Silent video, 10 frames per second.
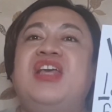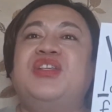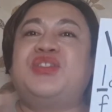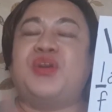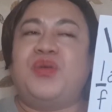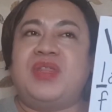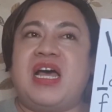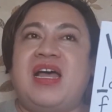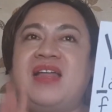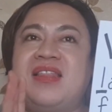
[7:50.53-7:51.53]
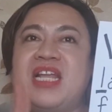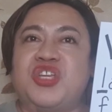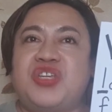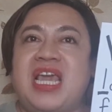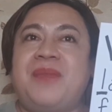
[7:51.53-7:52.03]
so that the
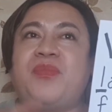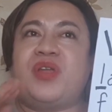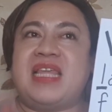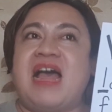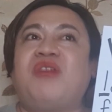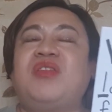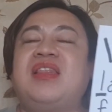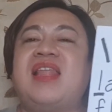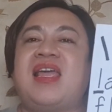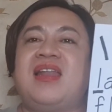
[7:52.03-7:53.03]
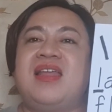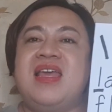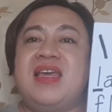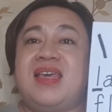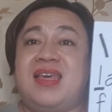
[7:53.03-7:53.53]
shape or the outline
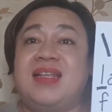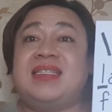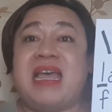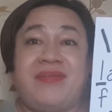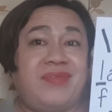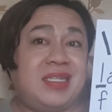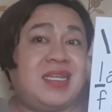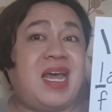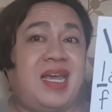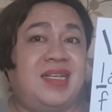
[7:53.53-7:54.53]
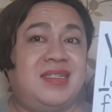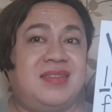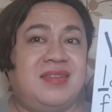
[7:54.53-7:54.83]
is emphasized.